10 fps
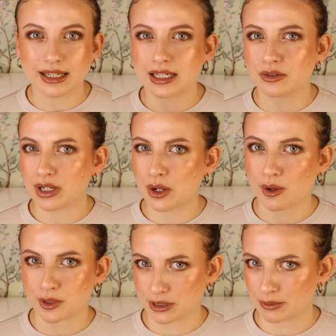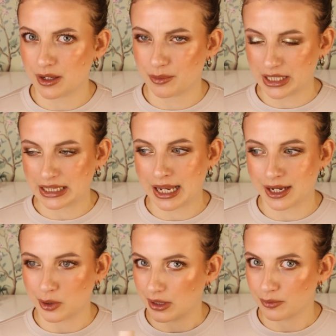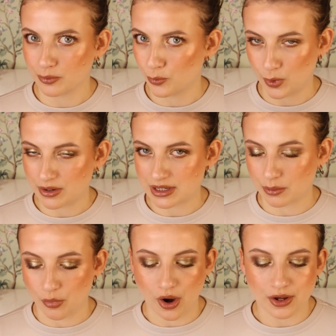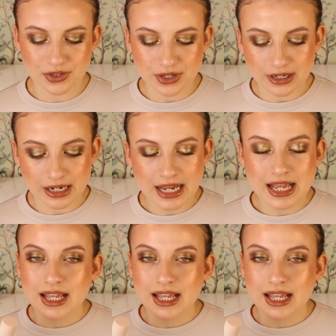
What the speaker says: Like in the video, I was a bit like where is the bronzer?